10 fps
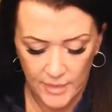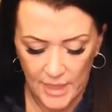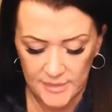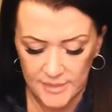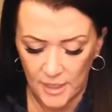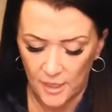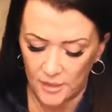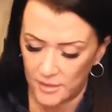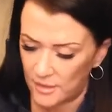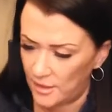exhale.
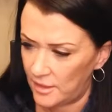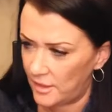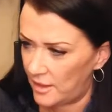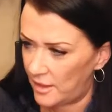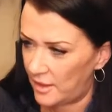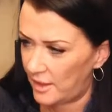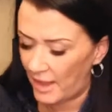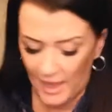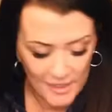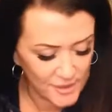
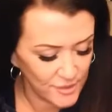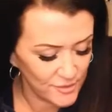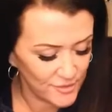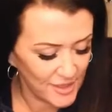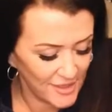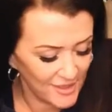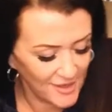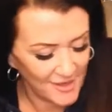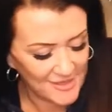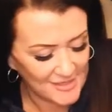Ash, I'm not getting
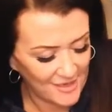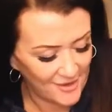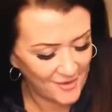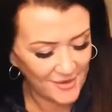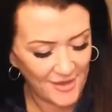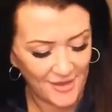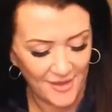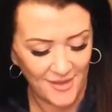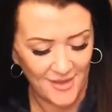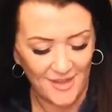cards out. Okay.
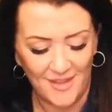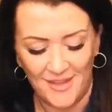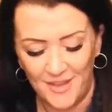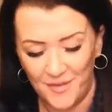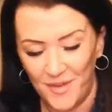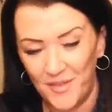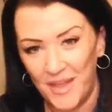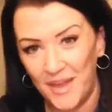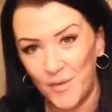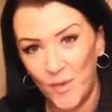We have the
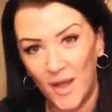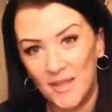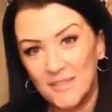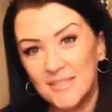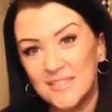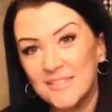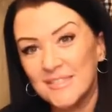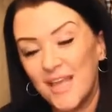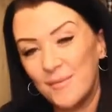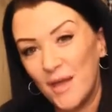Eight of Wands that just
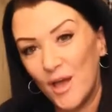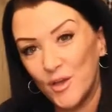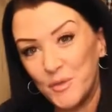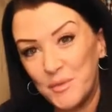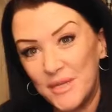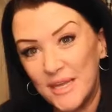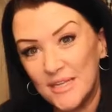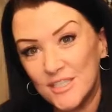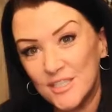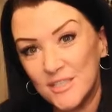came out,
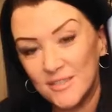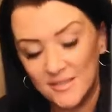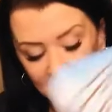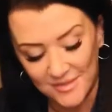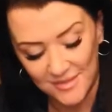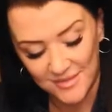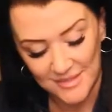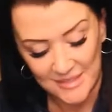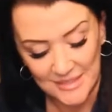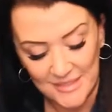communication.
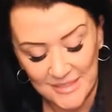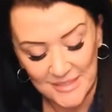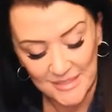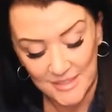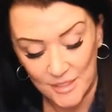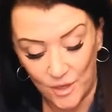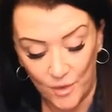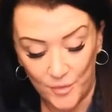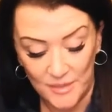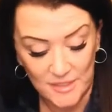So
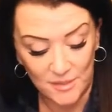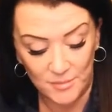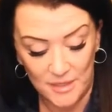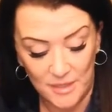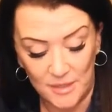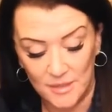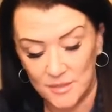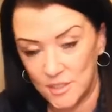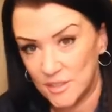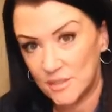this could be
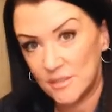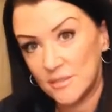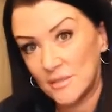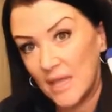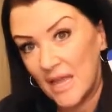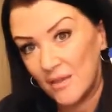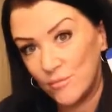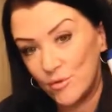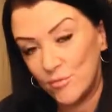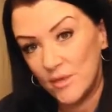just lack of
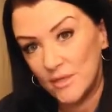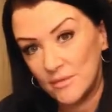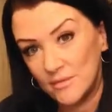movement